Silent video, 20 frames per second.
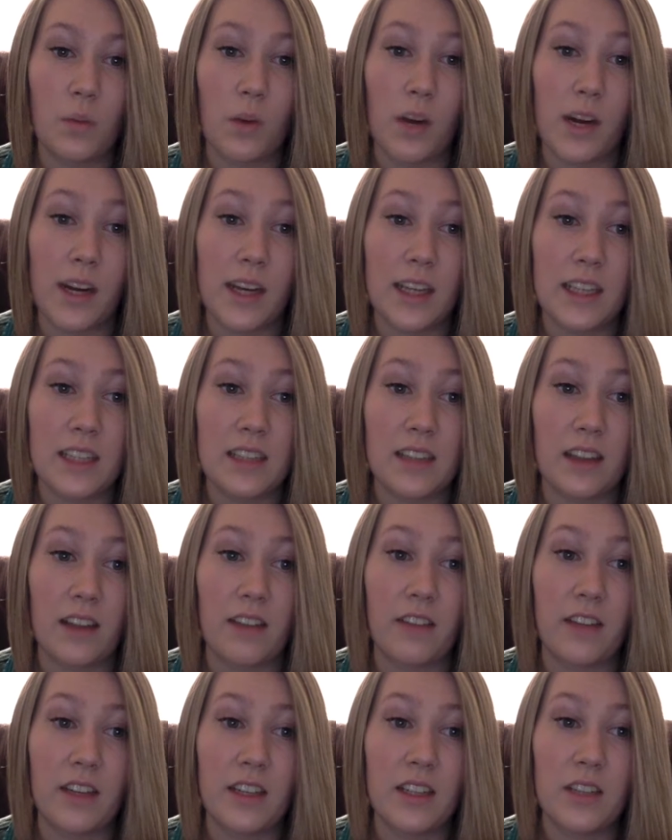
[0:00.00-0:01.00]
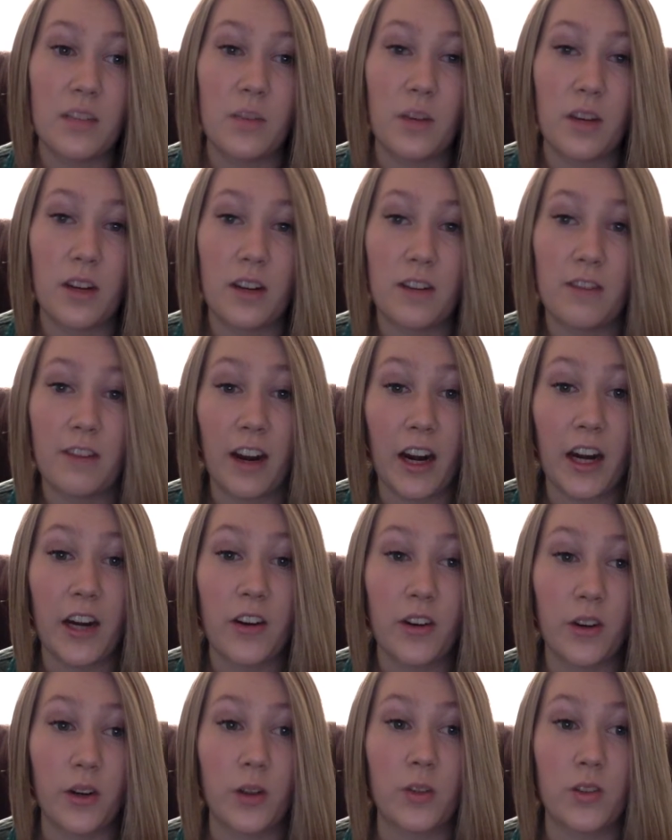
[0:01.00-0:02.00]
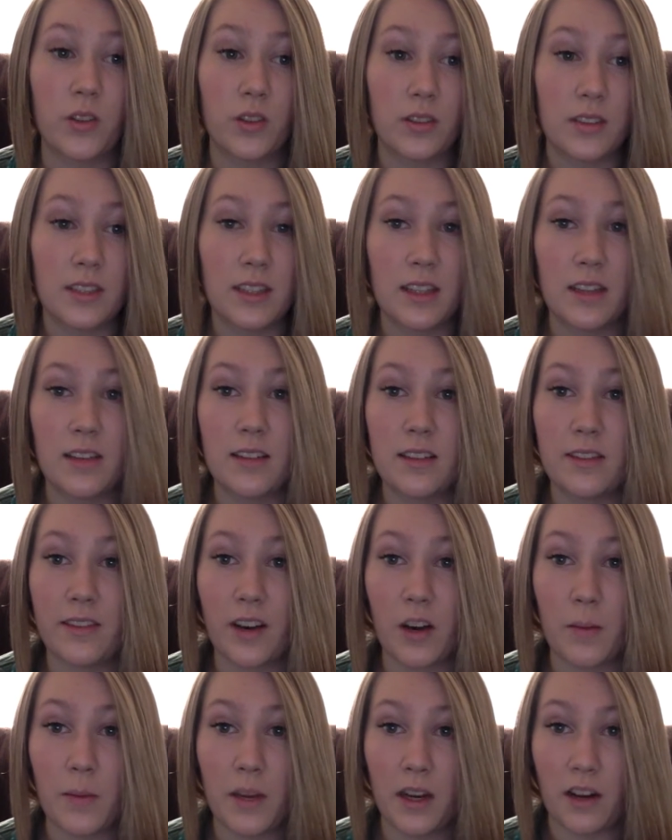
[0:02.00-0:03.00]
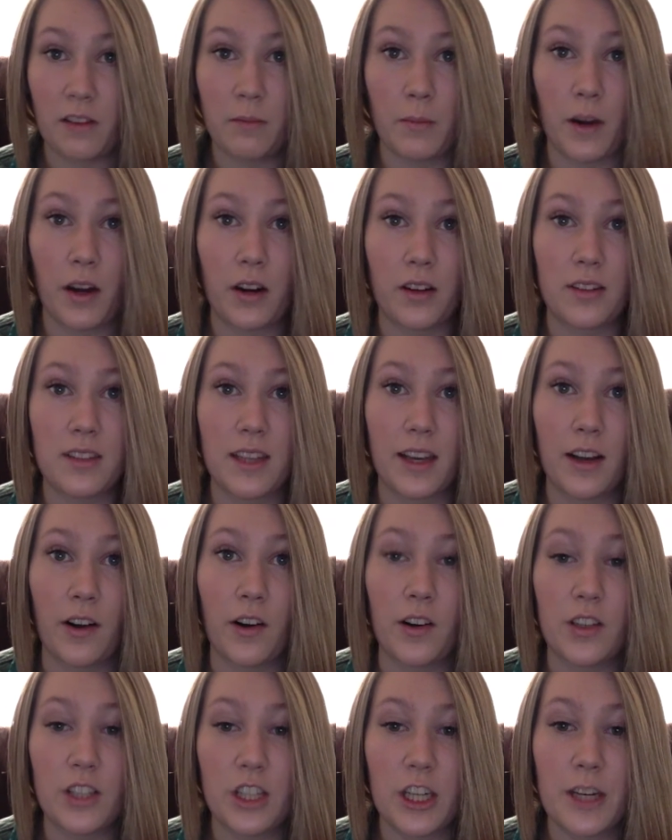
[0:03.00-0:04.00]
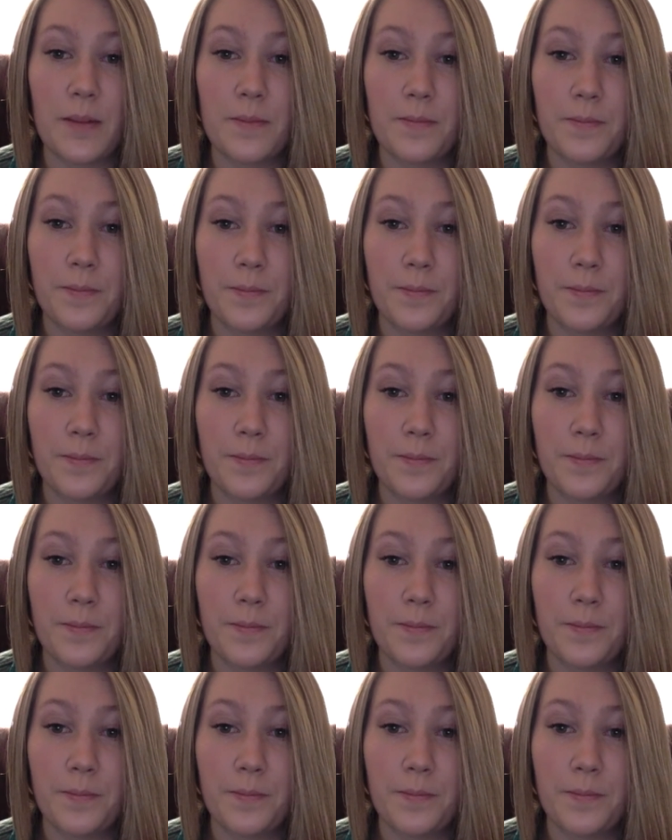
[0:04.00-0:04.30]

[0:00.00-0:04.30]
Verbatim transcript: work and discoveries were very crucial to the development of modern psychology.